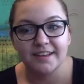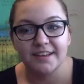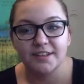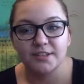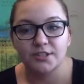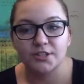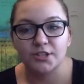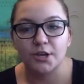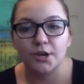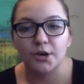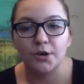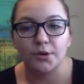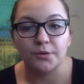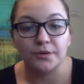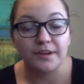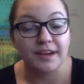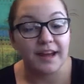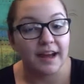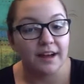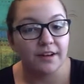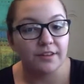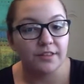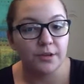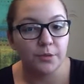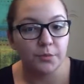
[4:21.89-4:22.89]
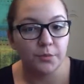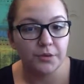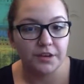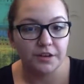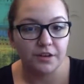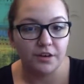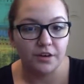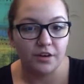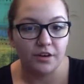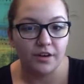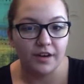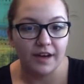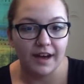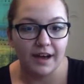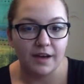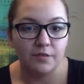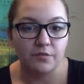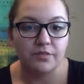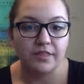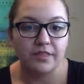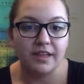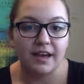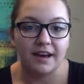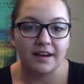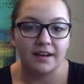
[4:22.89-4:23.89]
So now that we all
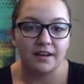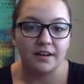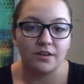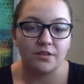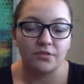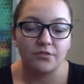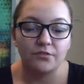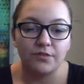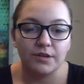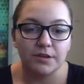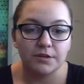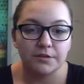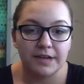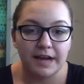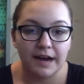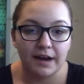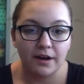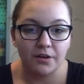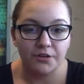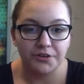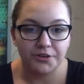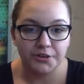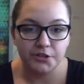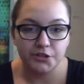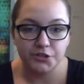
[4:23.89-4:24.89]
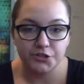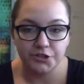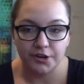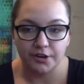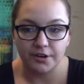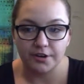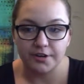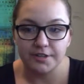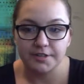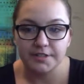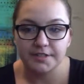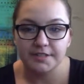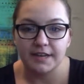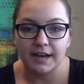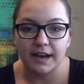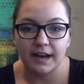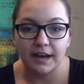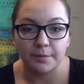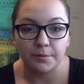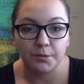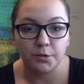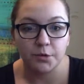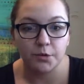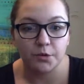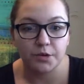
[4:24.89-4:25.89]
have that filled out on our charts,
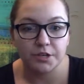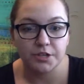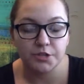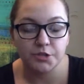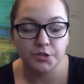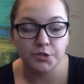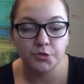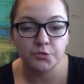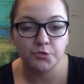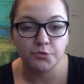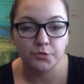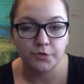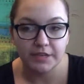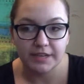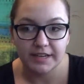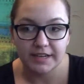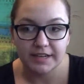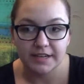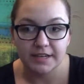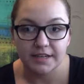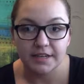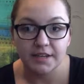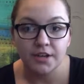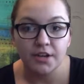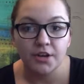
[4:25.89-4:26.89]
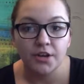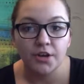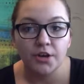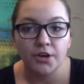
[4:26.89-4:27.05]
I'm going to read